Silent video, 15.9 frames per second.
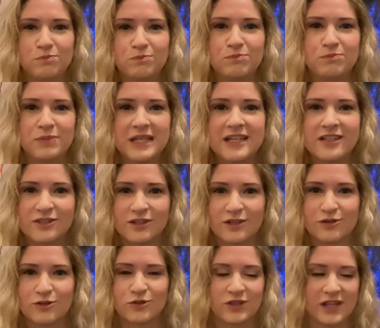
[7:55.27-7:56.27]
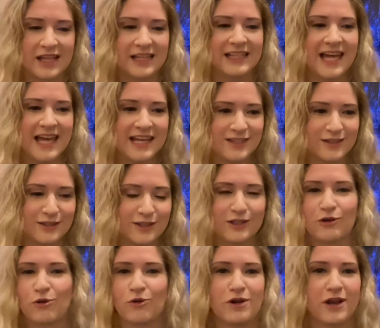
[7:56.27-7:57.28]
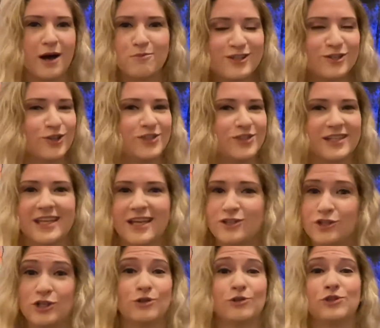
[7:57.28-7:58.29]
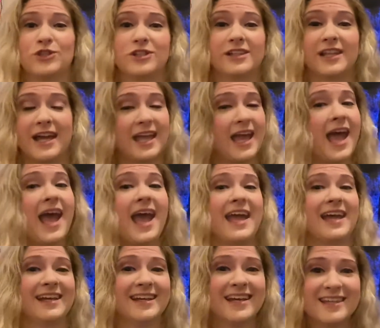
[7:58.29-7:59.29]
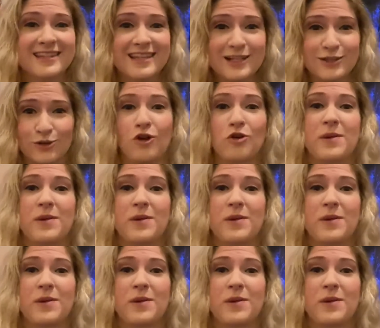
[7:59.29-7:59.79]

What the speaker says: beat each other's like legs until they were numb just to get you used to like, hey, things are going to be